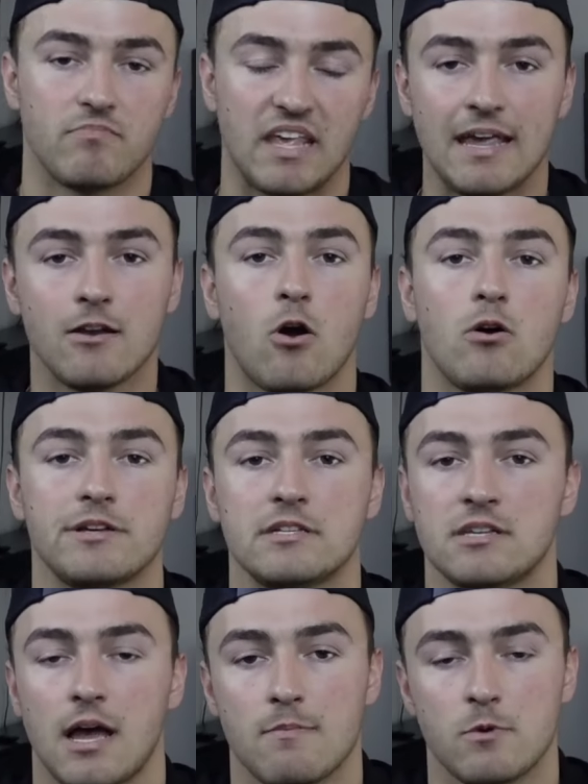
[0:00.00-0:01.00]
In all his
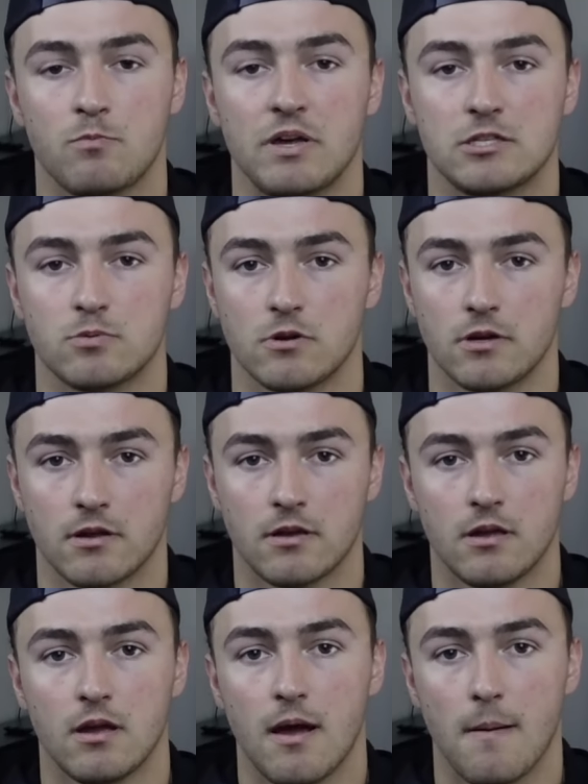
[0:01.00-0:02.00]
time in Pittsburgh,
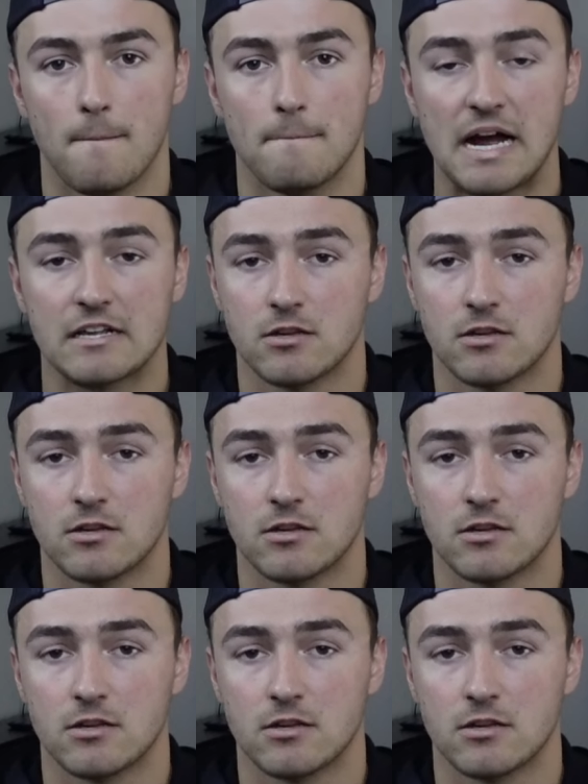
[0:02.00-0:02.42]
Mike